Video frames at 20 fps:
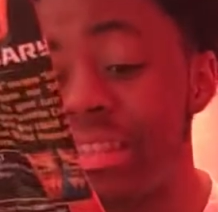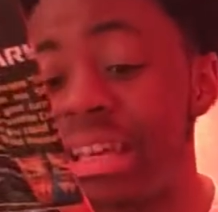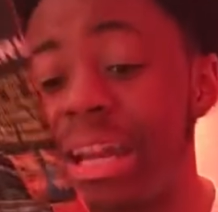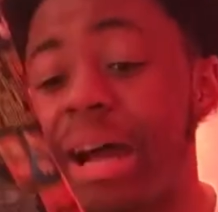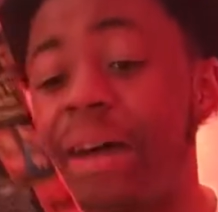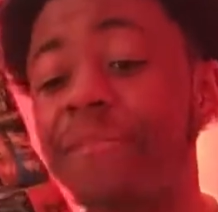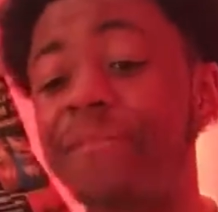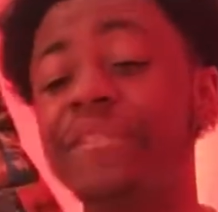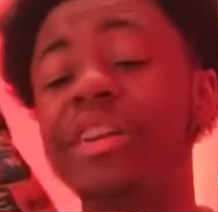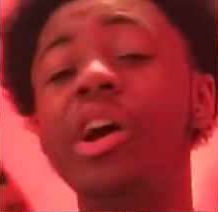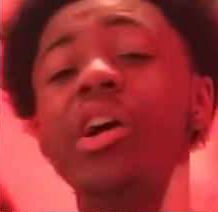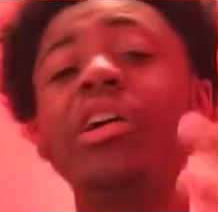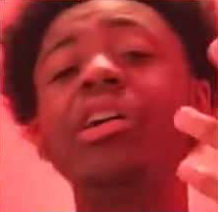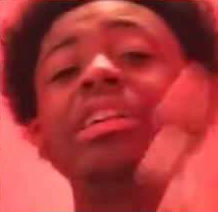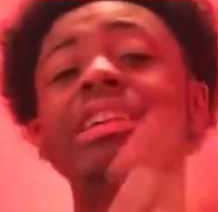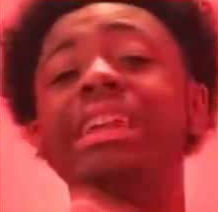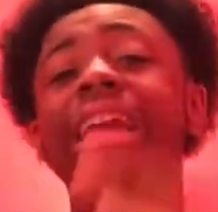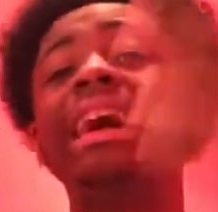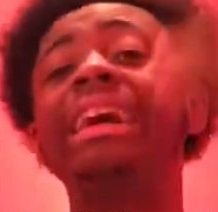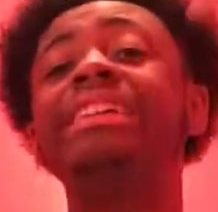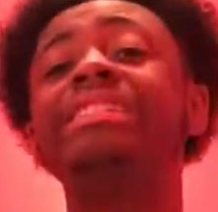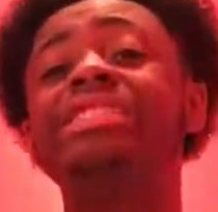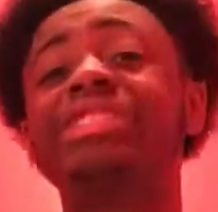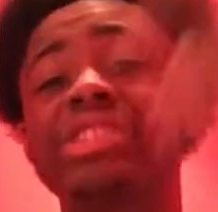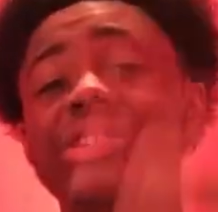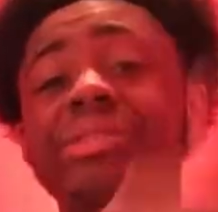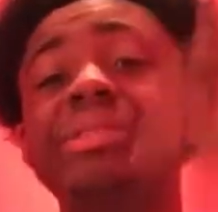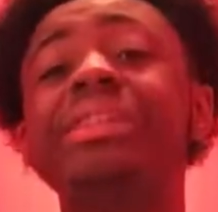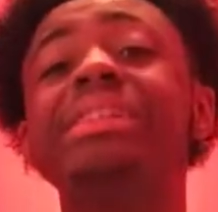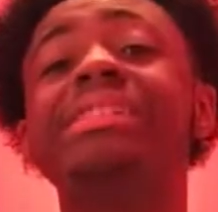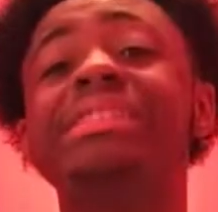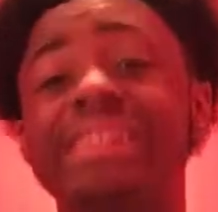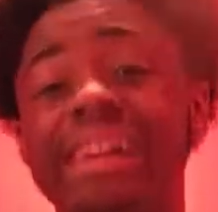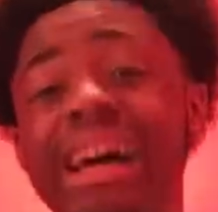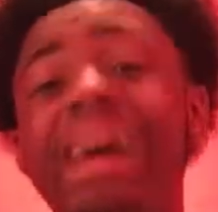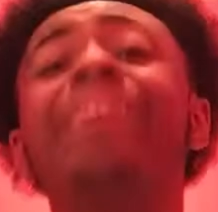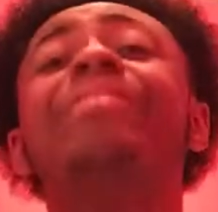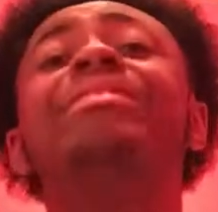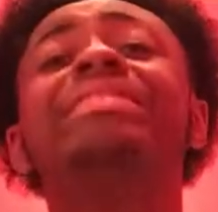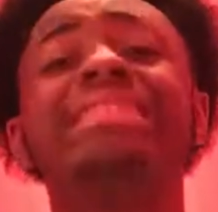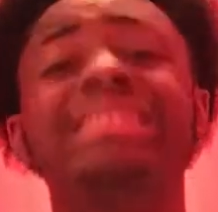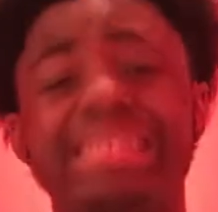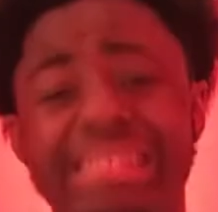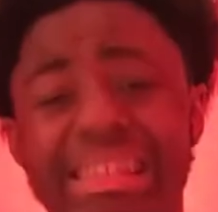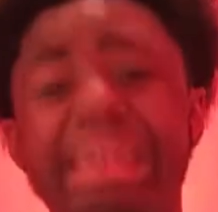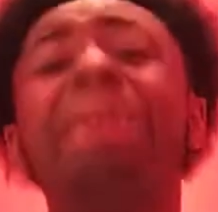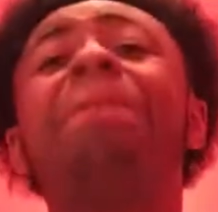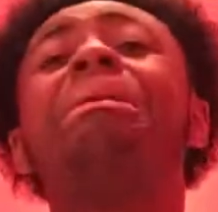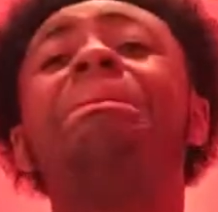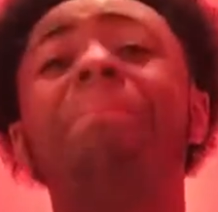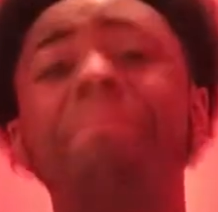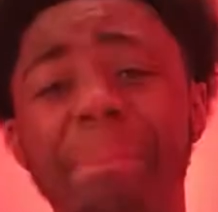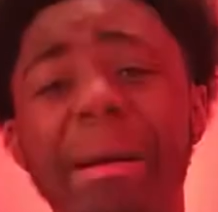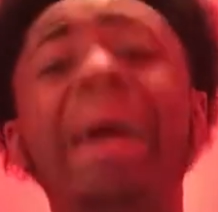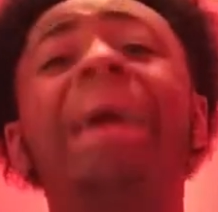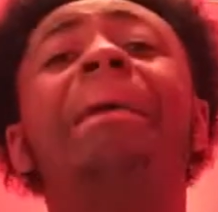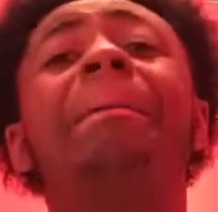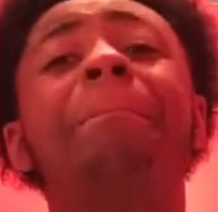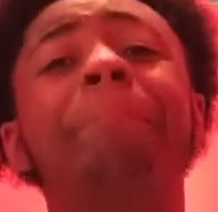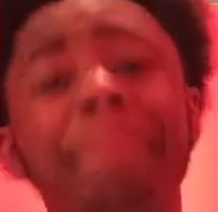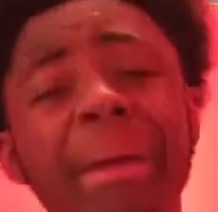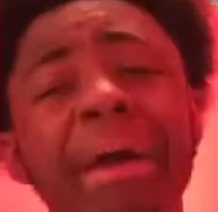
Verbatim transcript: said, I felt like Screech. I was saved by